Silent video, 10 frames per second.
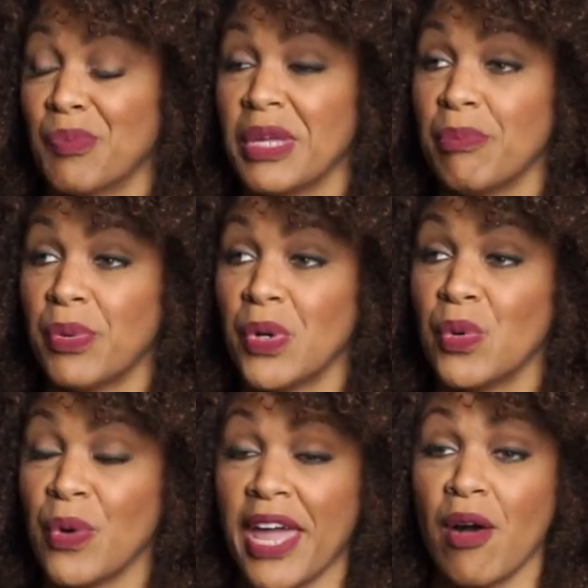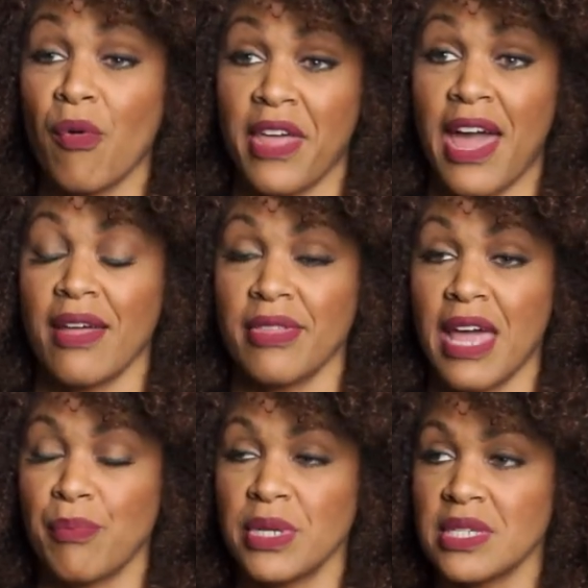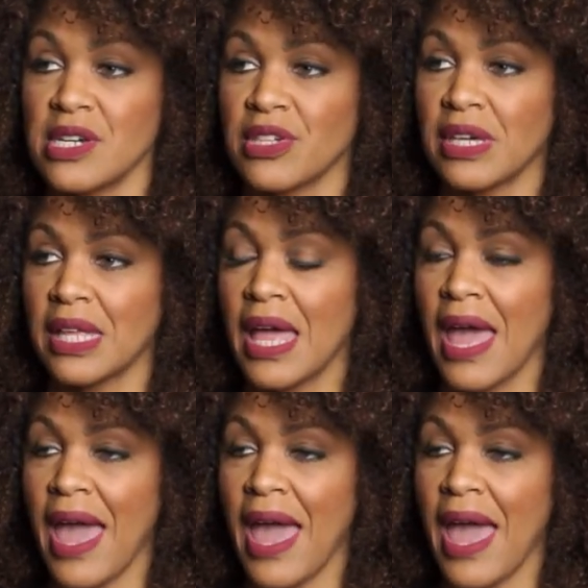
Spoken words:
people who held that position.